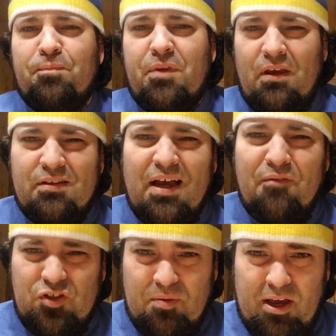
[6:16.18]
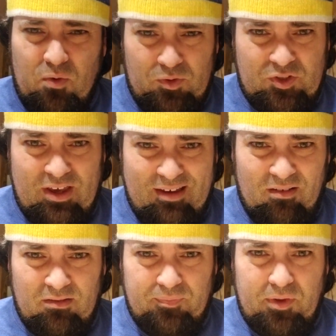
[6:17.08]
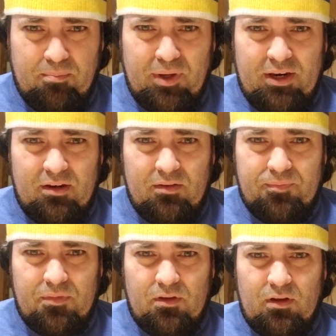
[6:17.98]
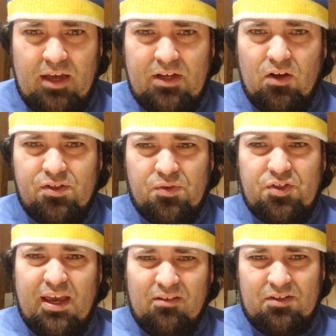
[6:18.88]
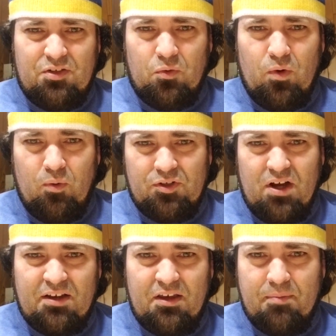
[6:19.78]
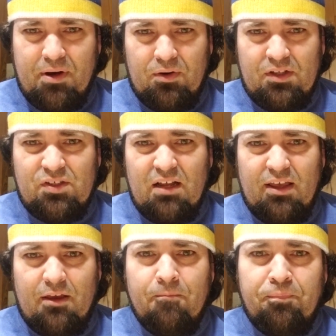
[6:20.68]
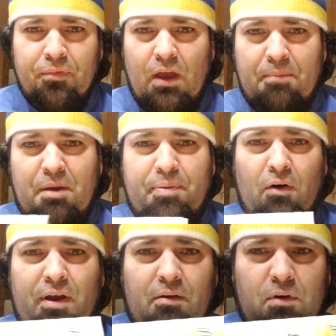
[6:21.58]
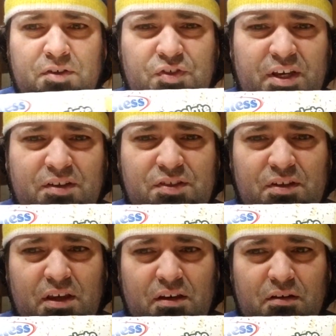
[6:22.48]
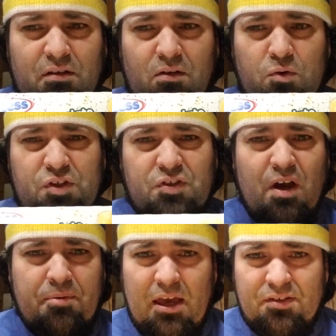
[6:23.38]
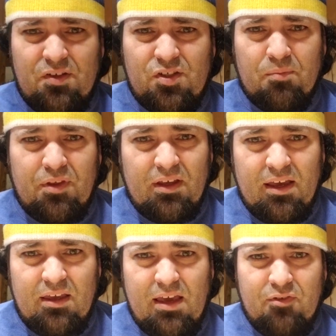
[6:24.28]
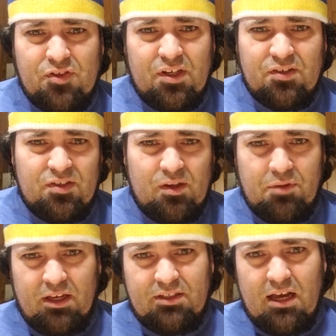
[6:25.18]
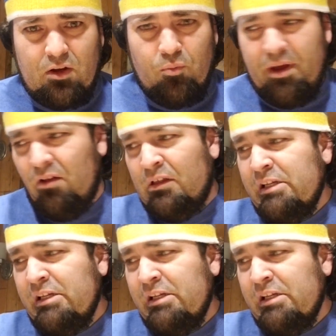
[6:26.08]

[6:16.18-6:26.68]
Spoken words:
it's obviously my own scale, but I also scale it to what we're talking about. It's not like I'm comparing a 6 in Hostess Cupcakes to something I gave a 6 to something at Taco Bell.